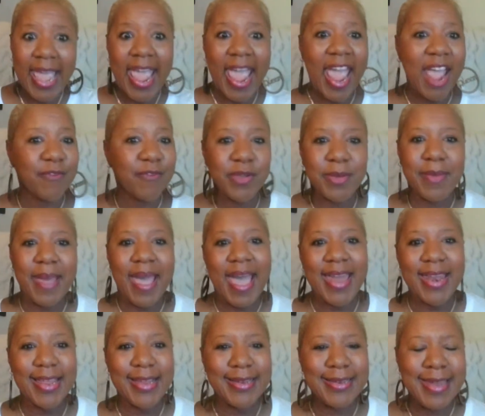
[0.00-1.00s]

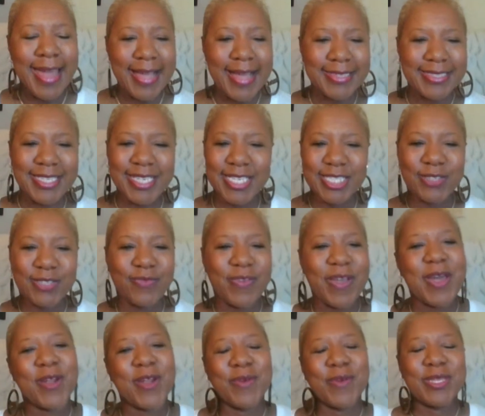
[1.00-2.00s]
everybody, not just
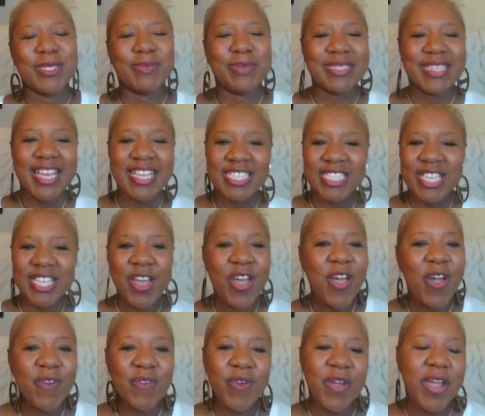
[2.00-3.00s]
veterans, but that's
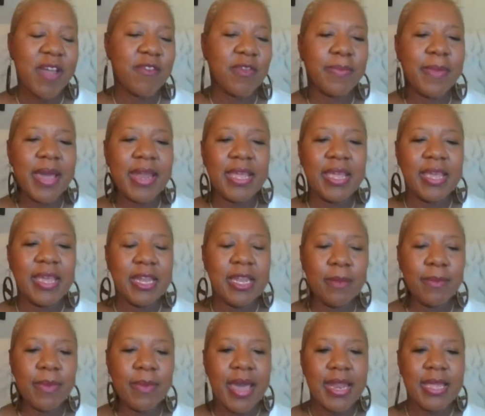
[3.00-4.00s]
for everybody and
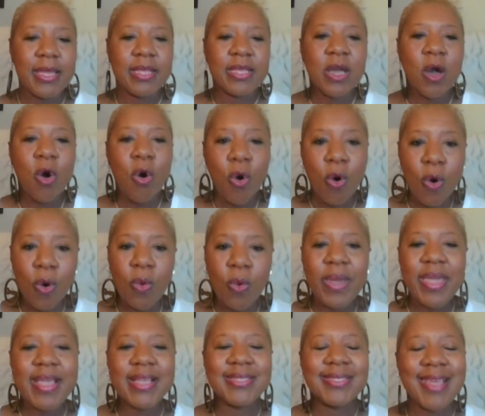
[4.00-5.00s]
anybody.
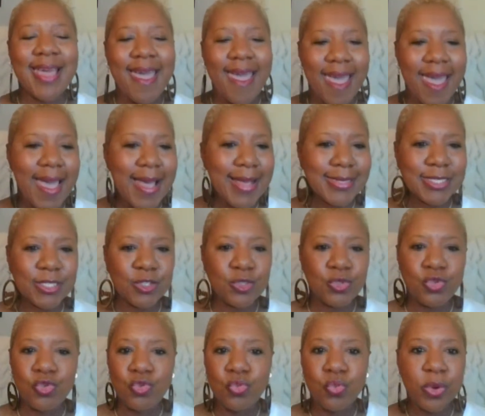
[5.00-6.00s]
Always ask.
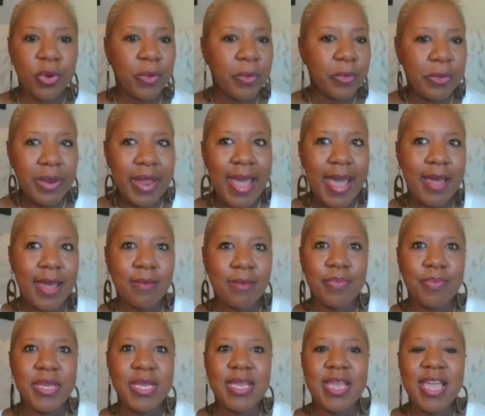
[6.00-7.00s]
You will not
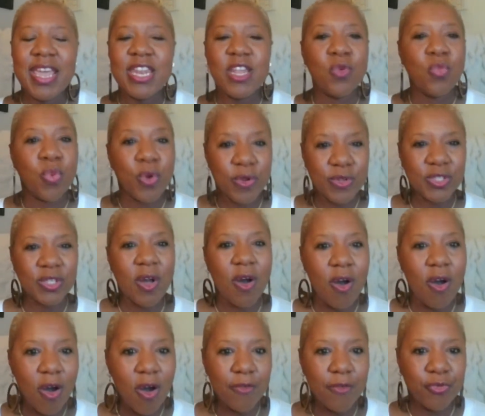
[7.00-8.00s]
be any worse
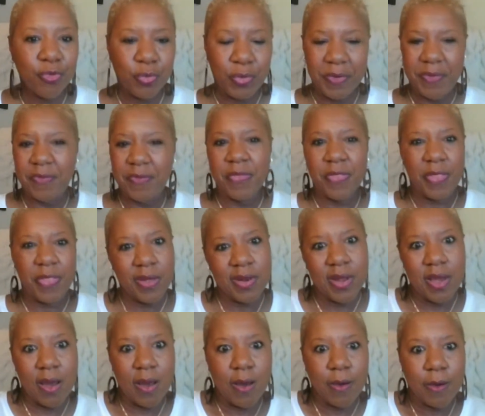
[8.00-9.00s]
off with the
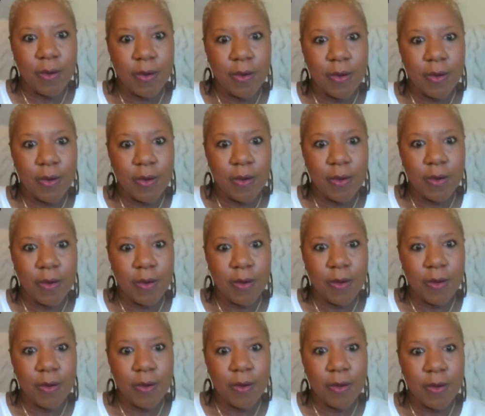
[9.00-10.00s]
no. You
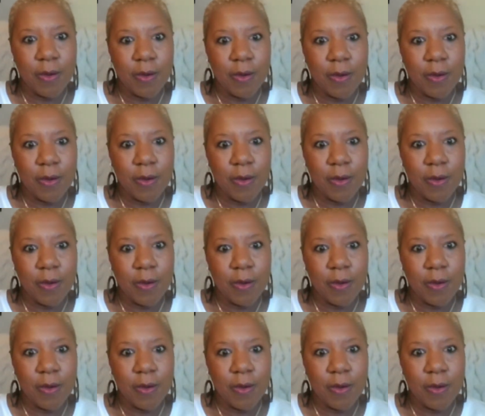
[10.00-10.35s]
won't be,